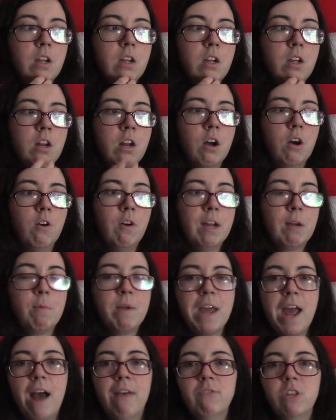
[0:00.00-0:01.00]
you know, like
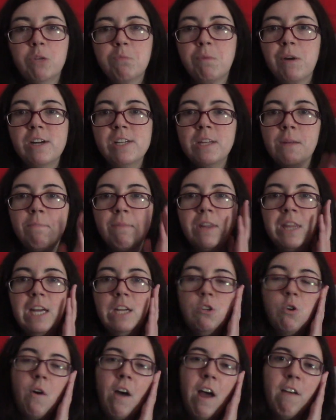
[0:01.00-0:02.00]
we have this person, but they
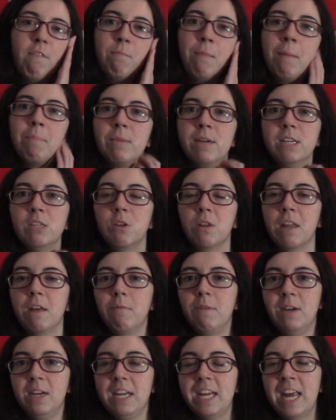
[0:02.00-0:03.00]
don't have memory, so they
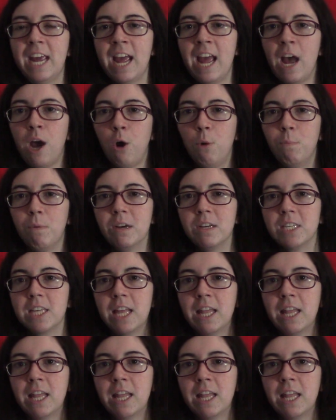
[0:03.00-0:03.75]
really can't help us.